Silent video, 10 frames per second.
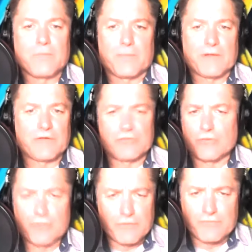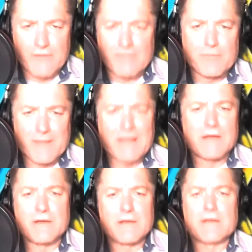Because, you know, you've never been
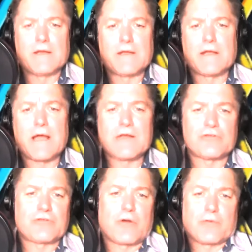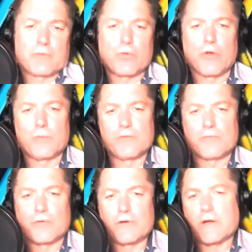in any kind of starring role
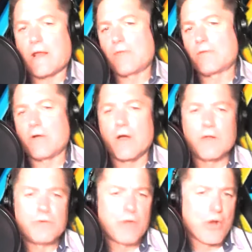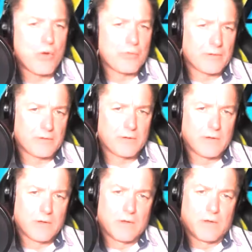before. You're kind of an unknown.
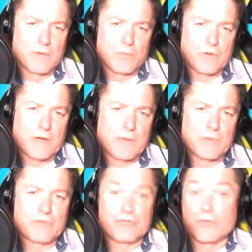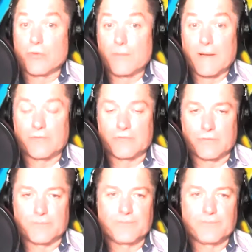We're not really sure about you.